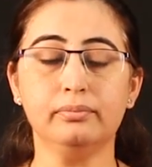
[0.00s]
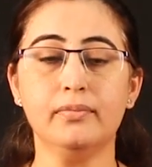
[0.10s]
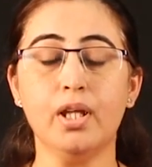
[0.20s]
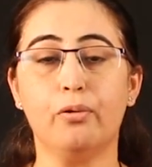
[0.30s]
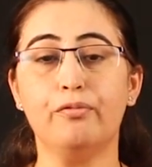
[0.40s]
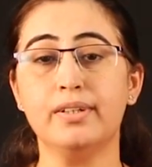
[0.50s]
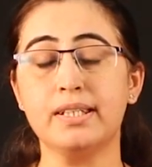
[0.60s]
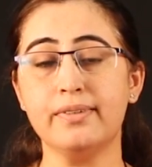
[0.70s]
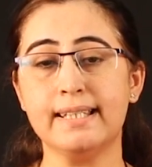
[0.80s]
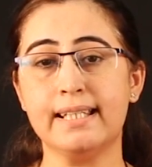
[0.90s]
Now,
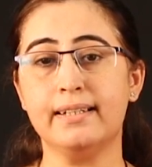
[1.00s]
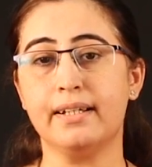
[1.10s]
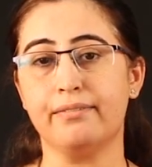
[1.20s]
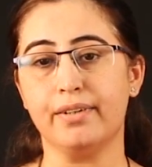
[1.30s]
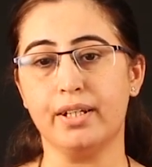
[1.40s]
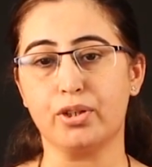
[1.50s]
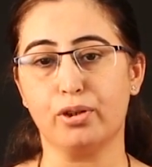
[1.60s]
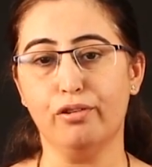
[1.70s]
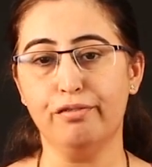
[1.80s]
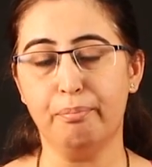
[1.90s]
first we see the definition
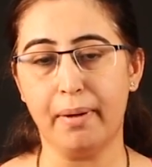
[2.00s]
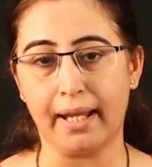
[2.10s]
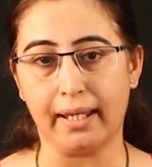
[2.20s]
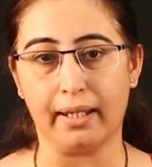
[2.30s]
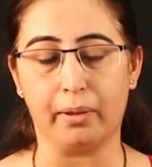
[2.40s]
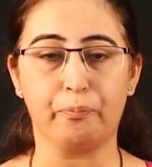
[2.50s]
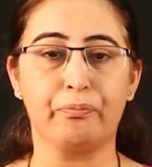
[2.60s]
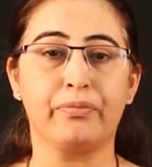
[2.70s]
of banking.